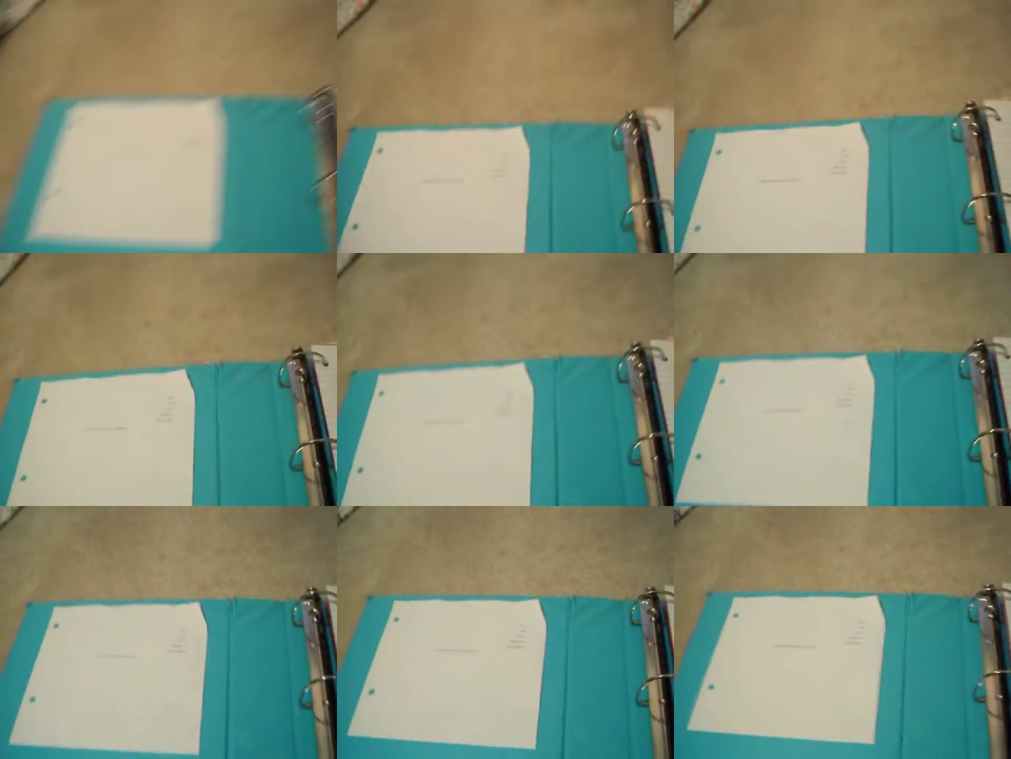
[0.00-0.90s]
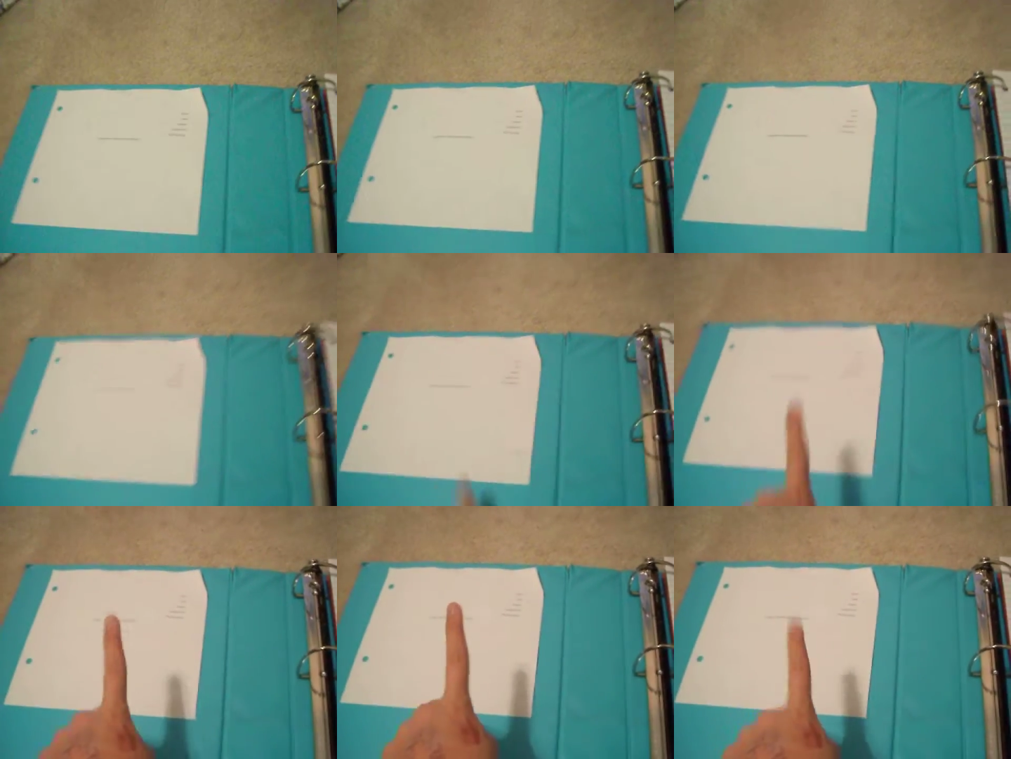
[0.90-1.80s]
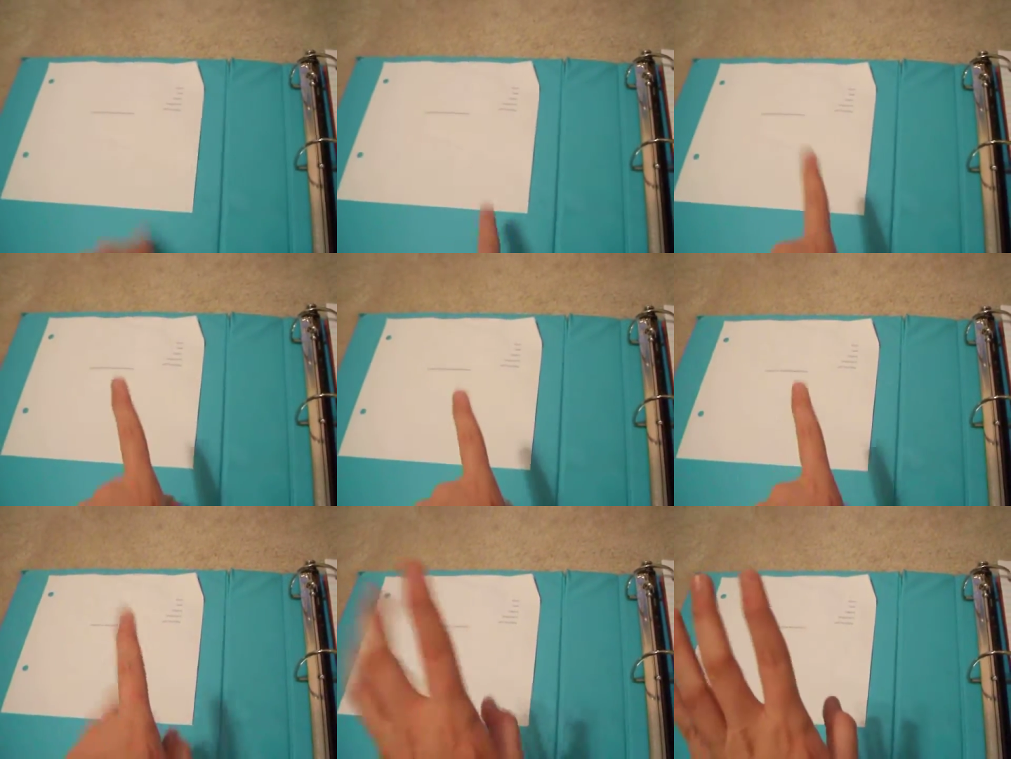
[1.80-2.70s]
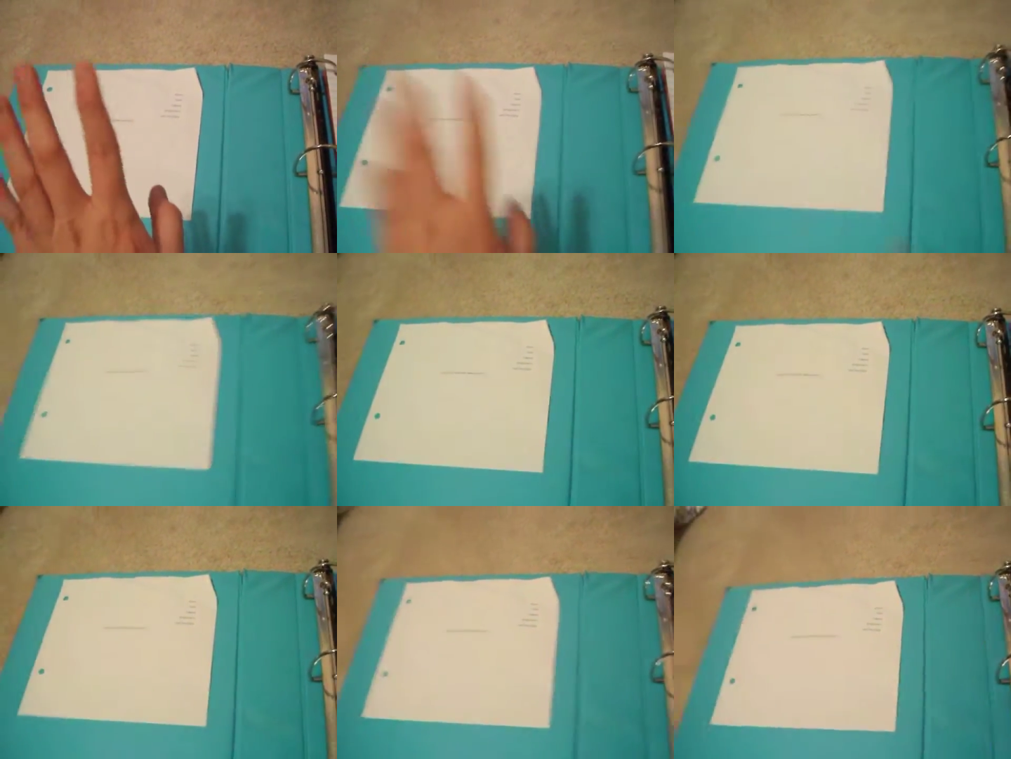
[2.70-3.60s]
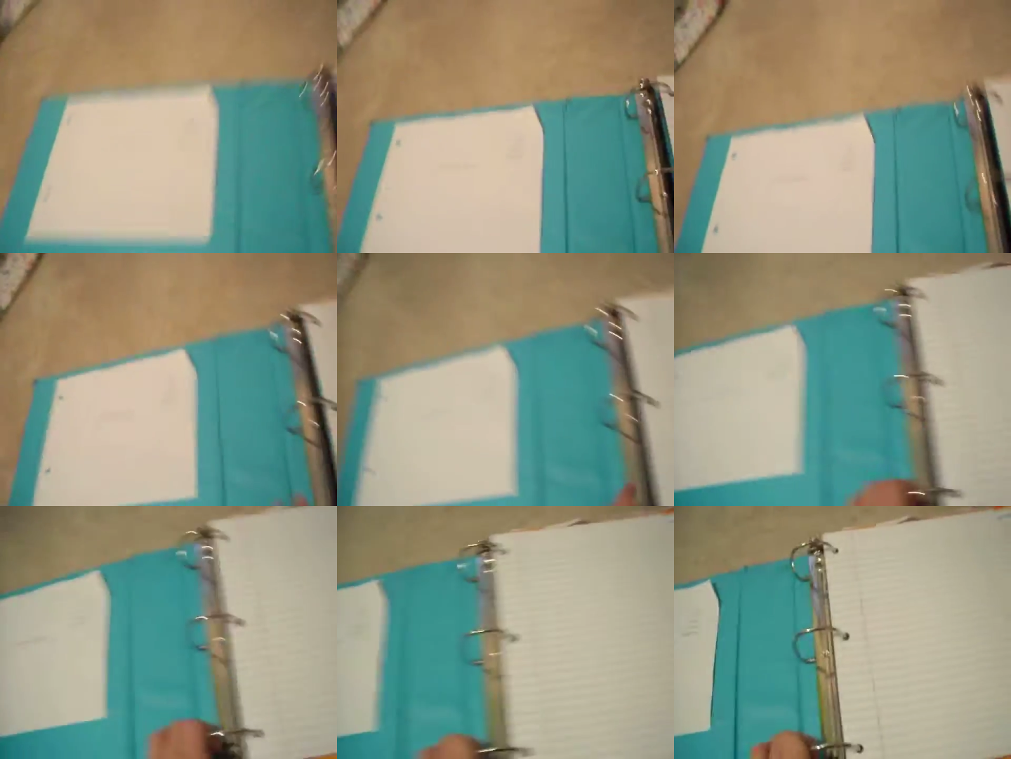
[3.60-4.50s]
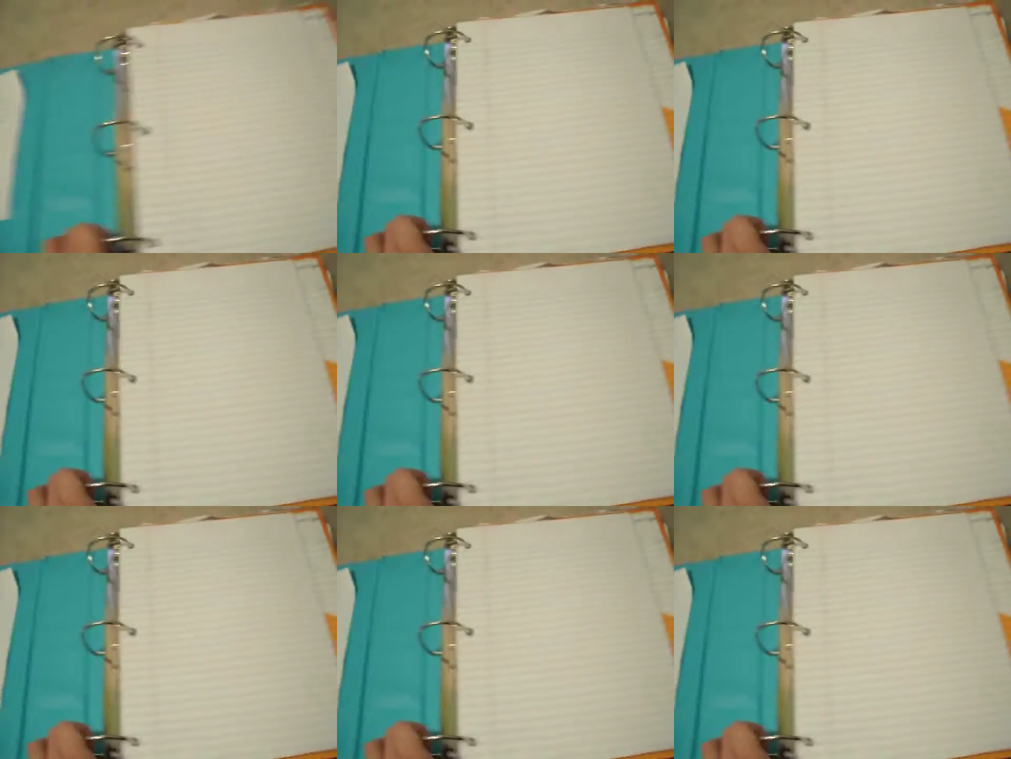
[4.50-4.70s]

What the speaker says: Nobody's mouth can be seen.